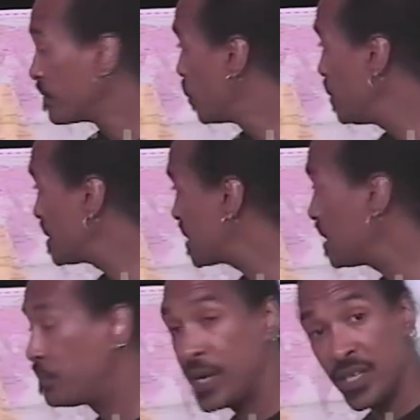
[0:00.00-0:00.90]
We
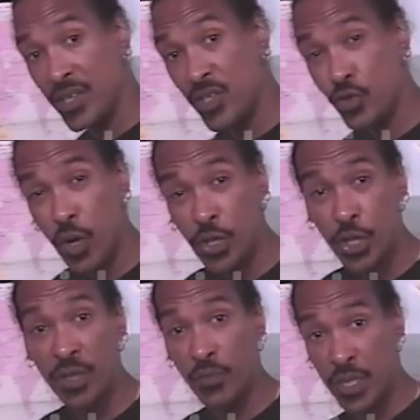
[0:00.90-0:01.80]
celebrate the destruction
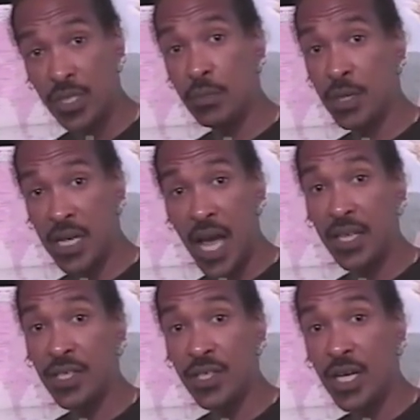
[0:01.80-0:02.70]
of wisdom and
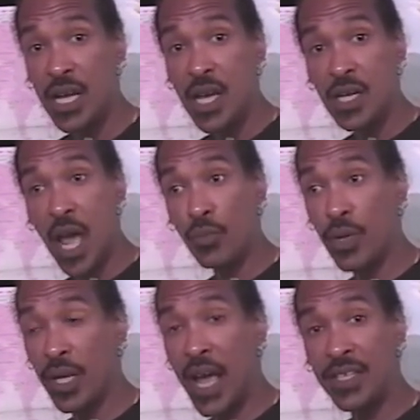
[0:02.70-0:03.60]
knowledge, not
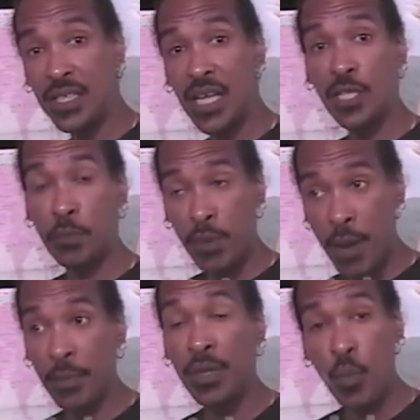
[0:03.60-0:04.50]
realizing that it's
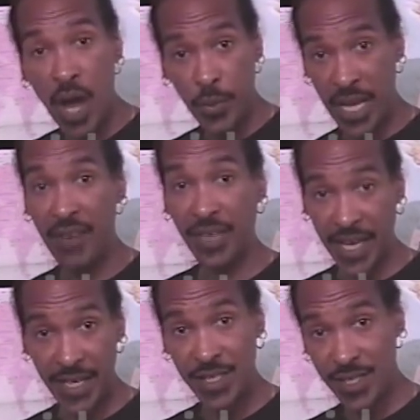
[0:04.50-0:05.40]
probably why we have
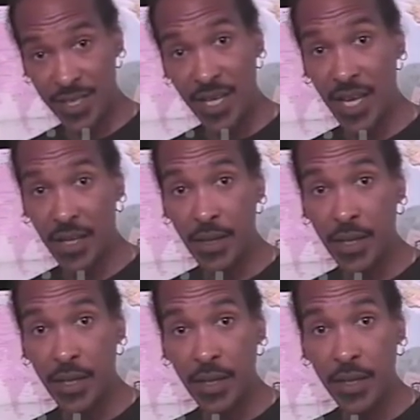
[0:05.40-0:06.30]
cancer today.
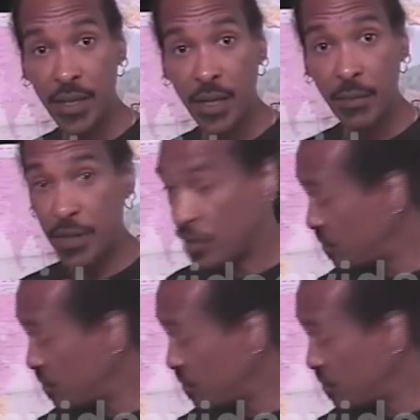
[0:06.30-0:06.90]
Because